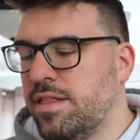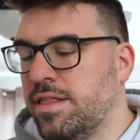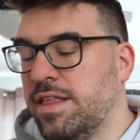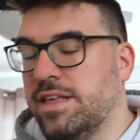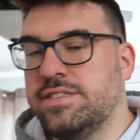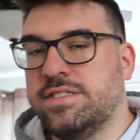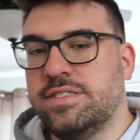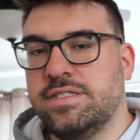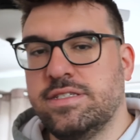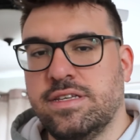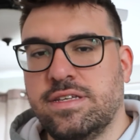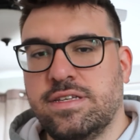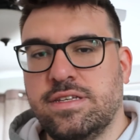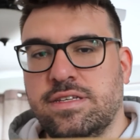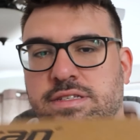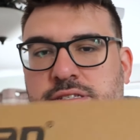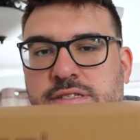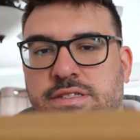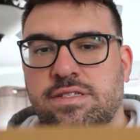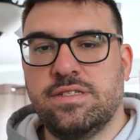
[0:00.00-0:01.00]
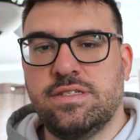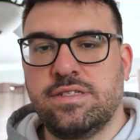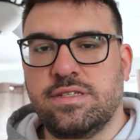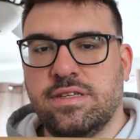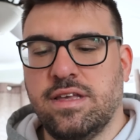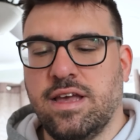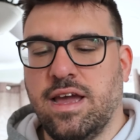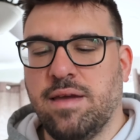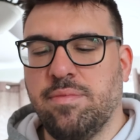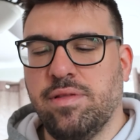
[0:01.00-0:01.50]
This is,
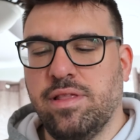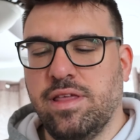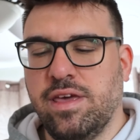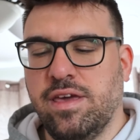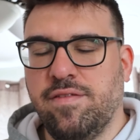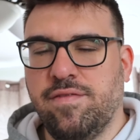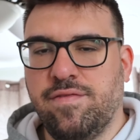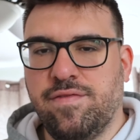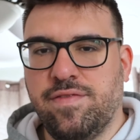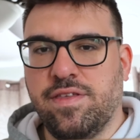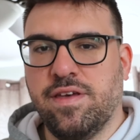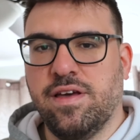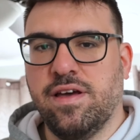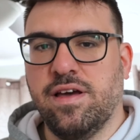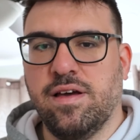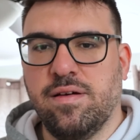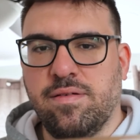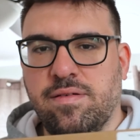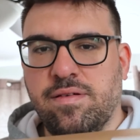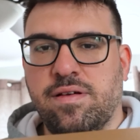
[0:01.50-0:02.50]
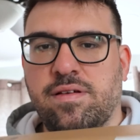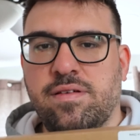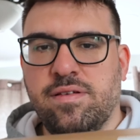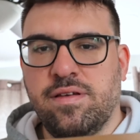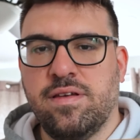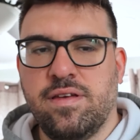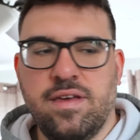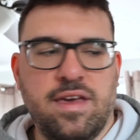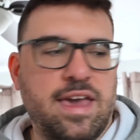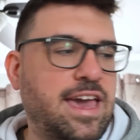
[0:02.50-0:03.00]
I believe, the
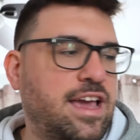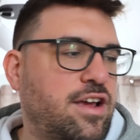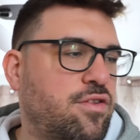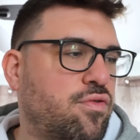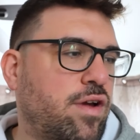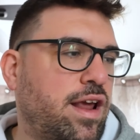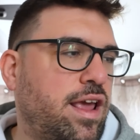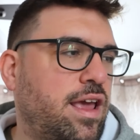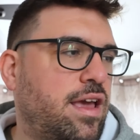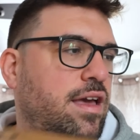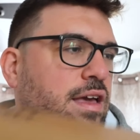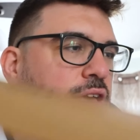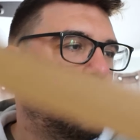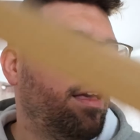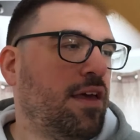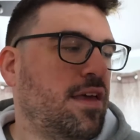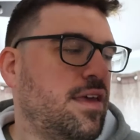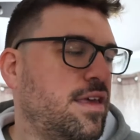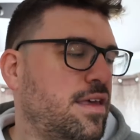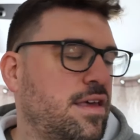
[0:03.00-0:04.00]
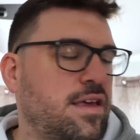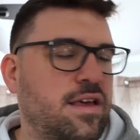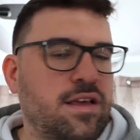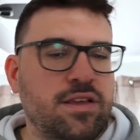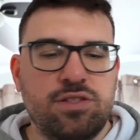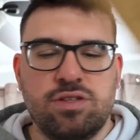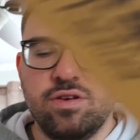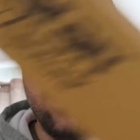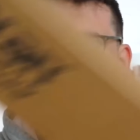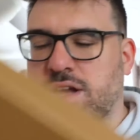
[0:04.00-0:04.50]
egg crate.
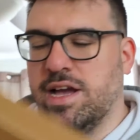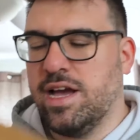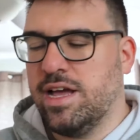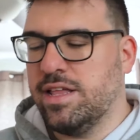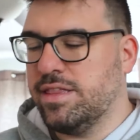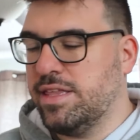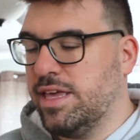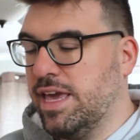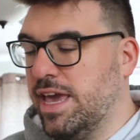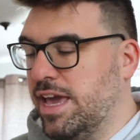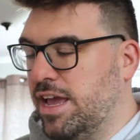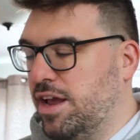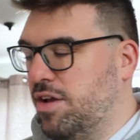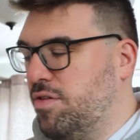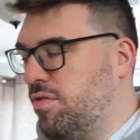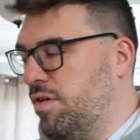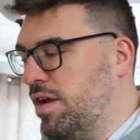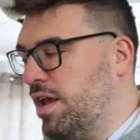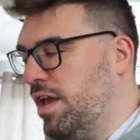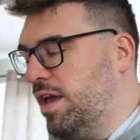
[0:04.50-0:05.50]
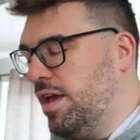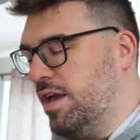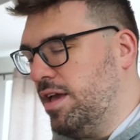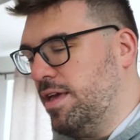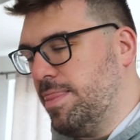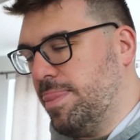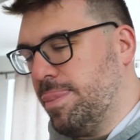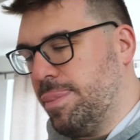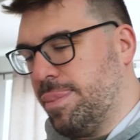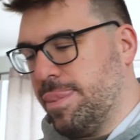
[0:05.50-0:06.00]
So I got the egg crate.
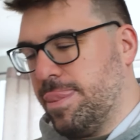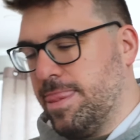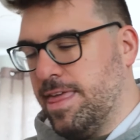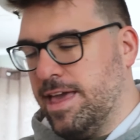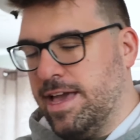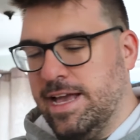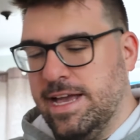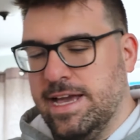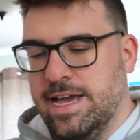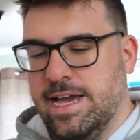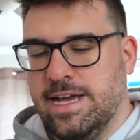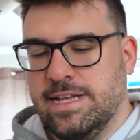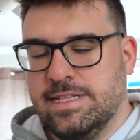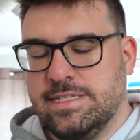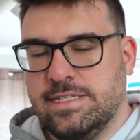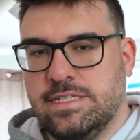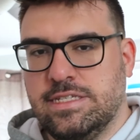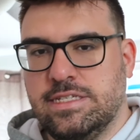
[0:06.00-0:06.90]
I got